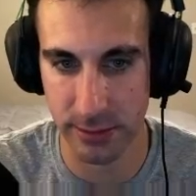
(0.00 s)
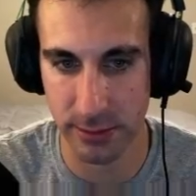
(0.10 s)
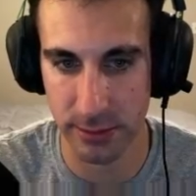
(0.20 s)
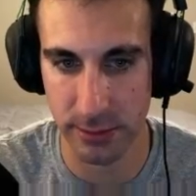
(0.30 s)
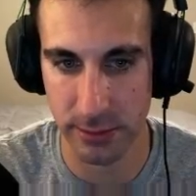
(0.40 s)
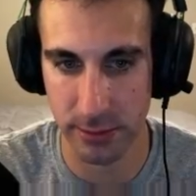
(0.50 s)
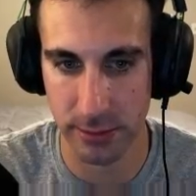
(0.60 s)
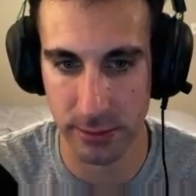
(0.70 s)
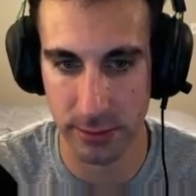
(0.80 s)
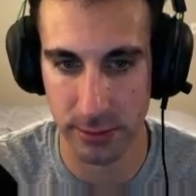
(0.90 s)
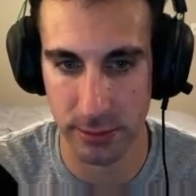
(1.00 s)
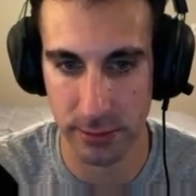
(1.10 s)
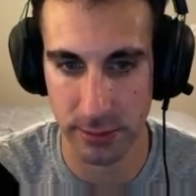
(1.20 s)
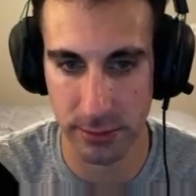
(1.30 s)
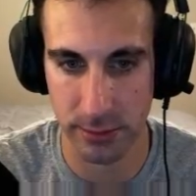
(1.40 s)

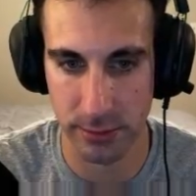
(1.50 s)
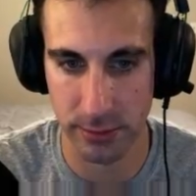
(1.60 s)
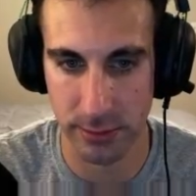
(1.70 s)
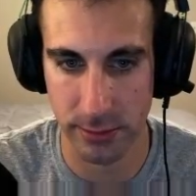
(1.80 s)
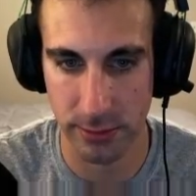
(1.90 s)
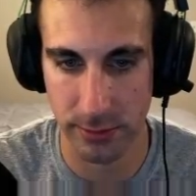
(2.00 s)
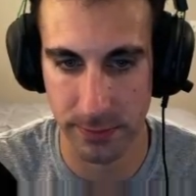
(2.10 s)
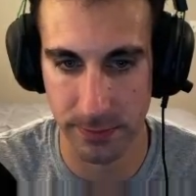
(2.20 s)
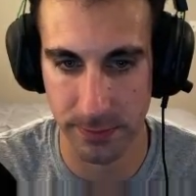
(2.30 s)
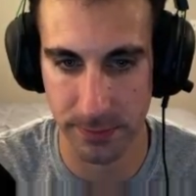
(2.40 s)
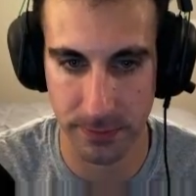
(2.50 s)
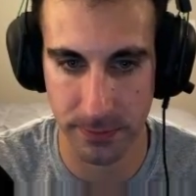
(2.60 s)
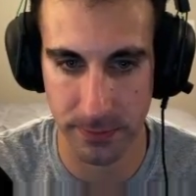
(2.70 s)
Nobody speaks.